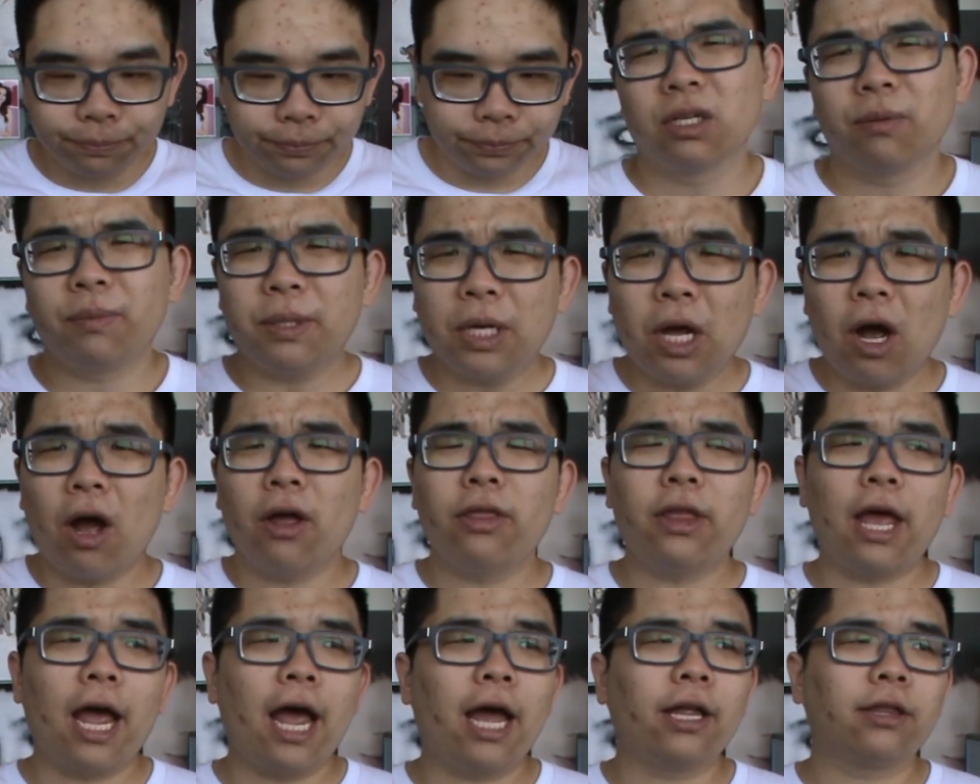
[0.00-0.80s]
So
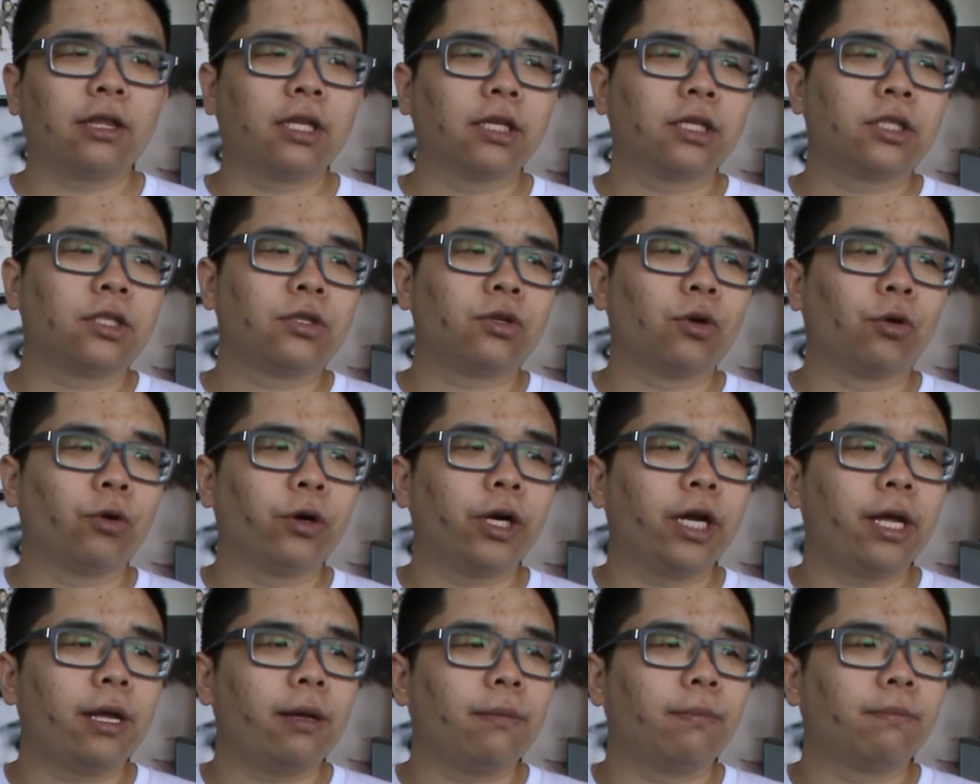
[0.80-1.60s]
beyond that, the
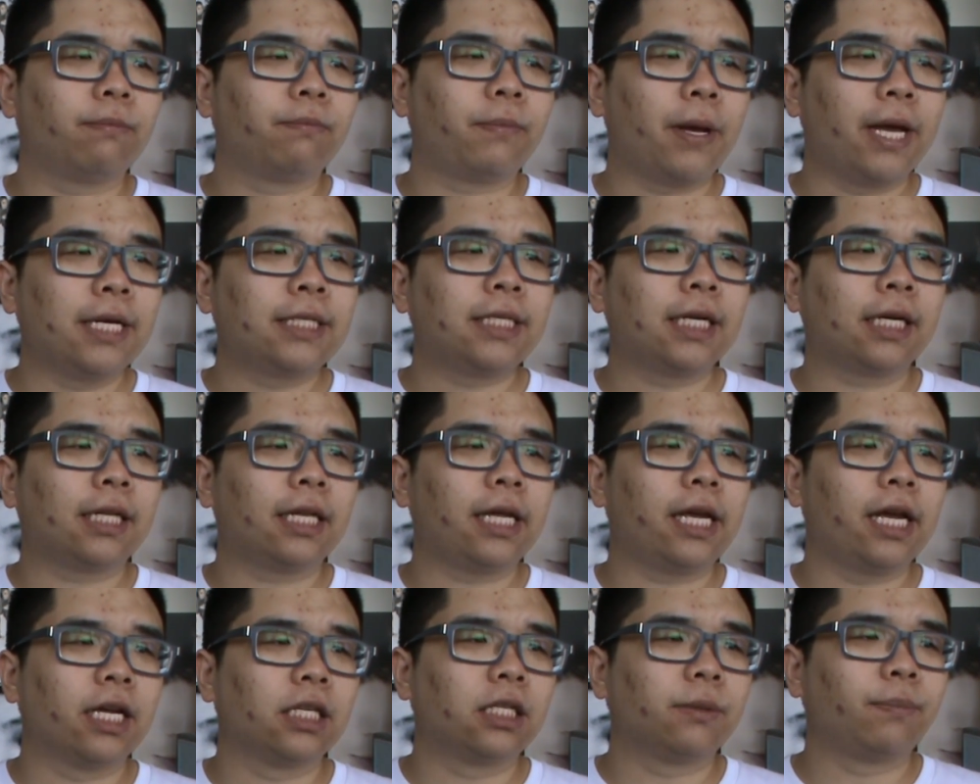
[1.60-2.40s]
story
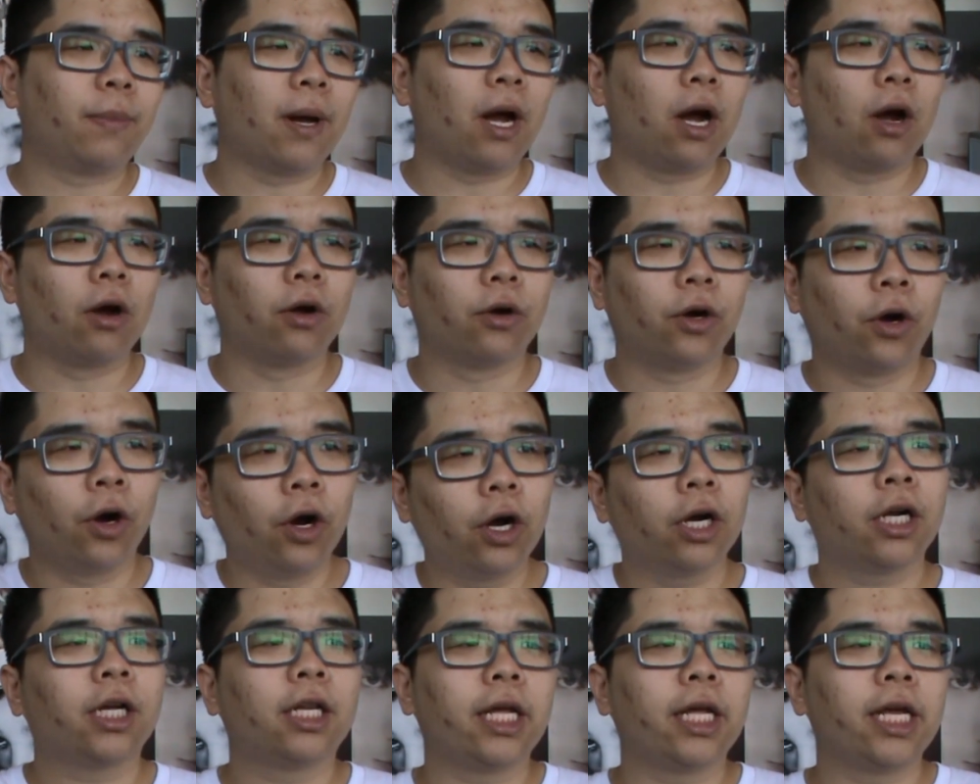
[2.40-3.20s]
basically it's about
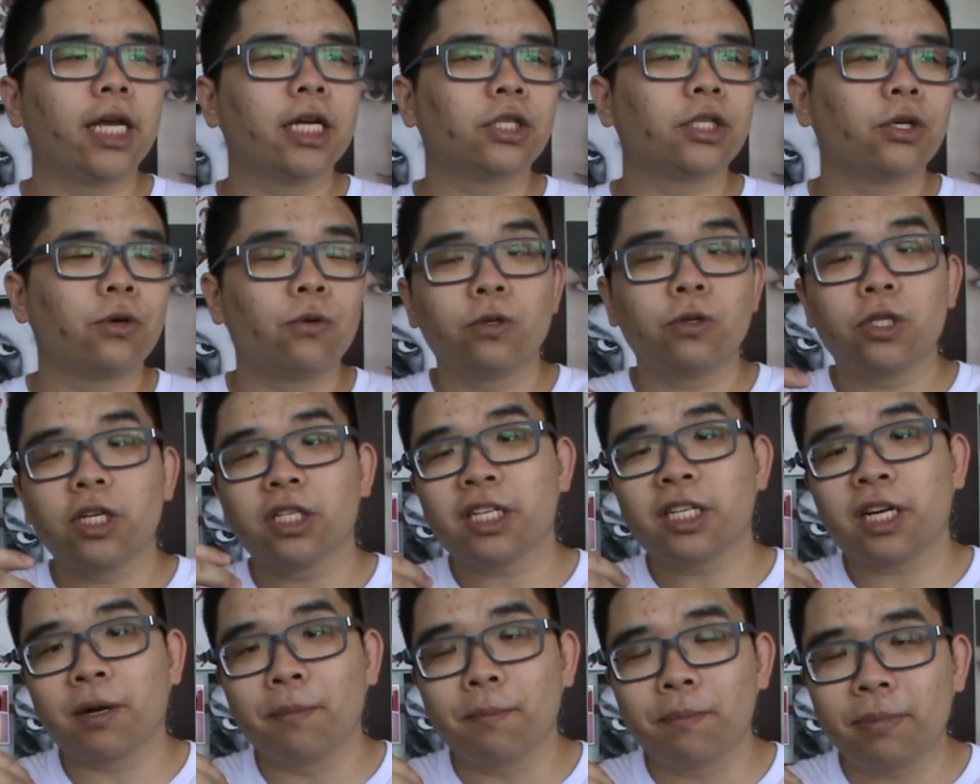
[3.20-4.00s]
Hercules, who
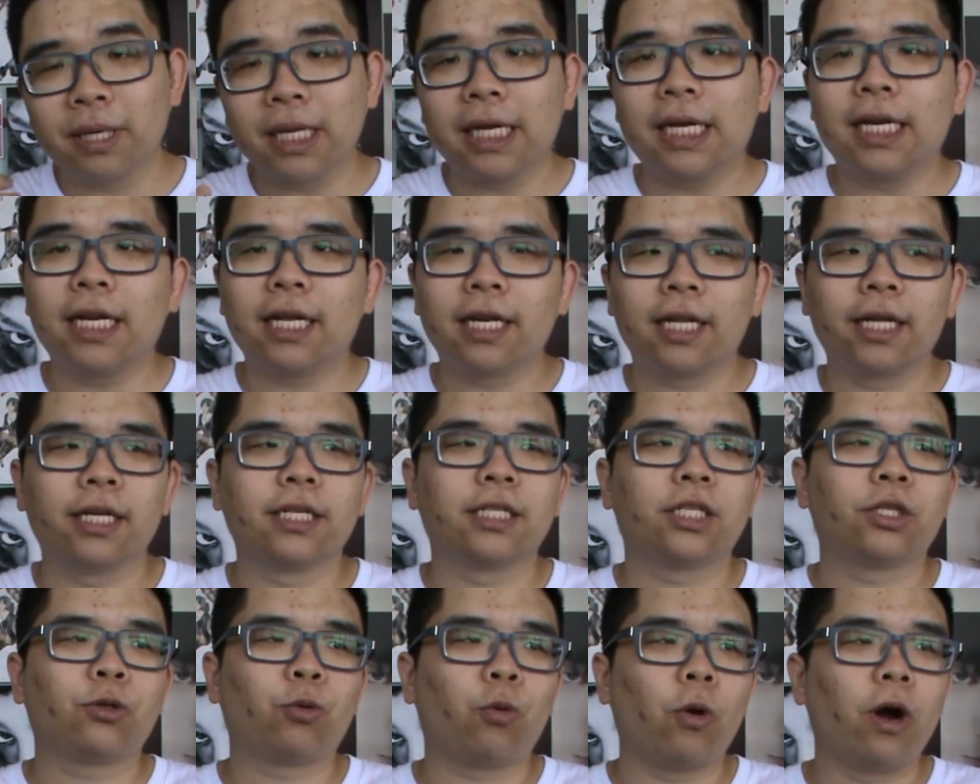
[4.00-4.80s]
just completed
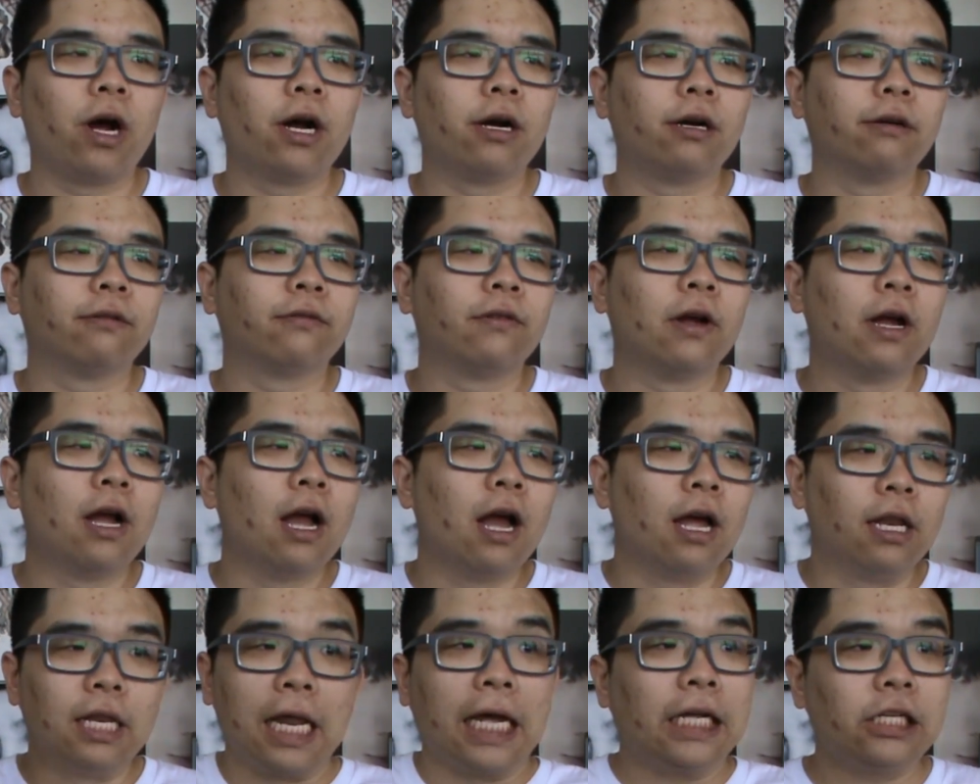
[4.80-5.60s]
his twelve
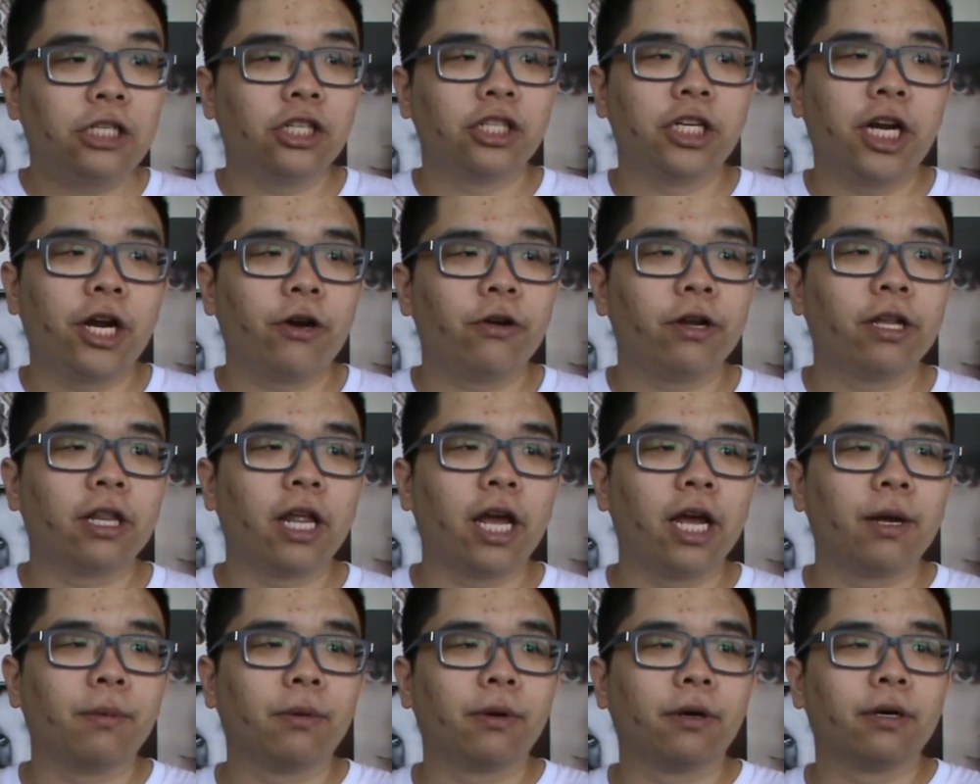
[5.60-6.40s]
legendary
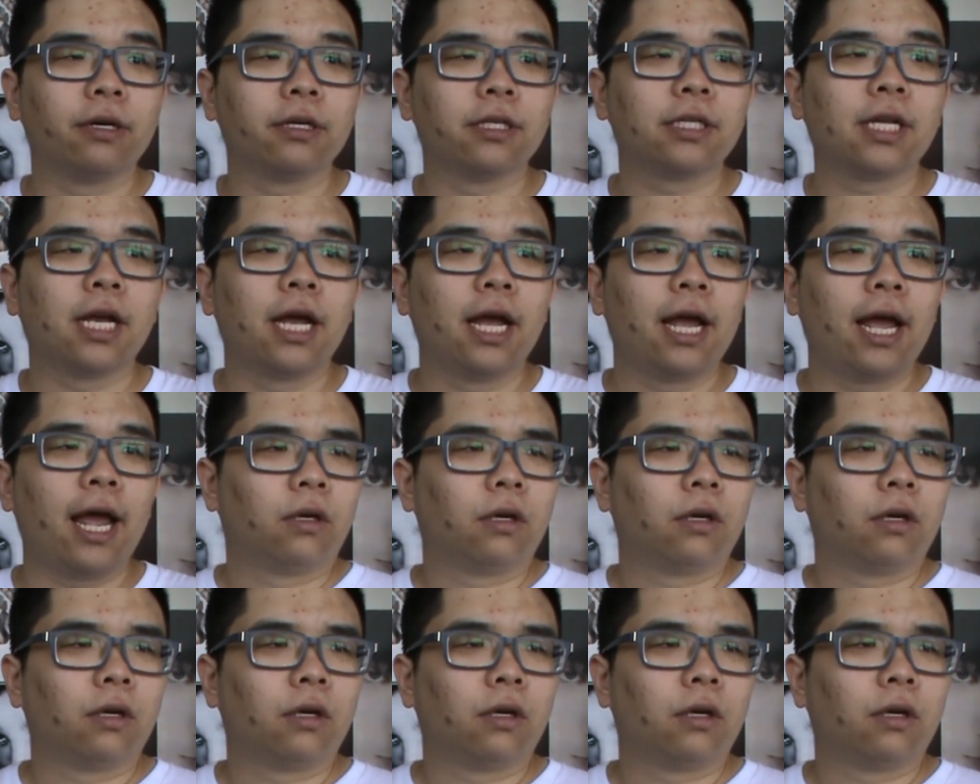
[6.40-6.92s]
labors,